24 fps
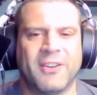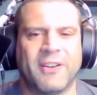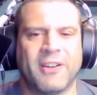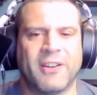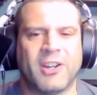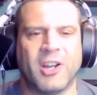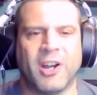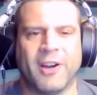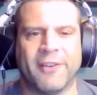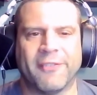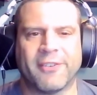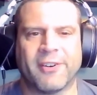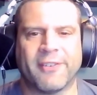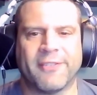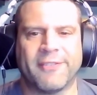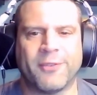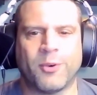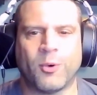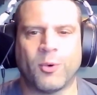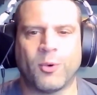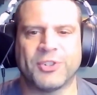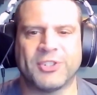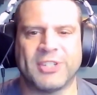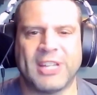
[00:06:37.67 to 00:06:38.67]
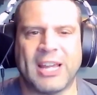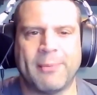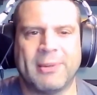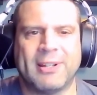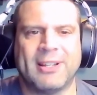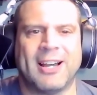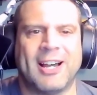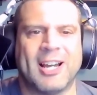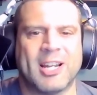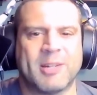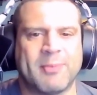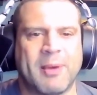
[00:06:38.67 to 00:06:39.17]
cover for
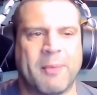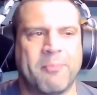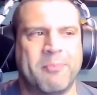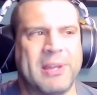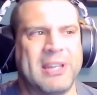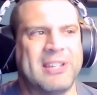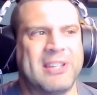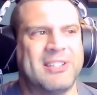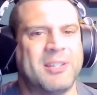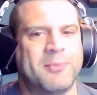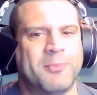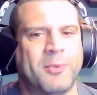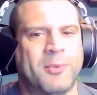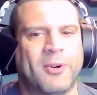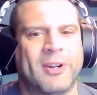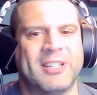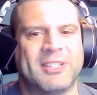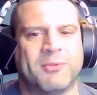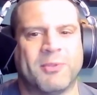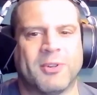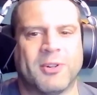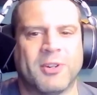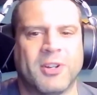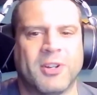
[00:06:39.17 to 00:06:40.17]
Sabotage by Beastie Boys, where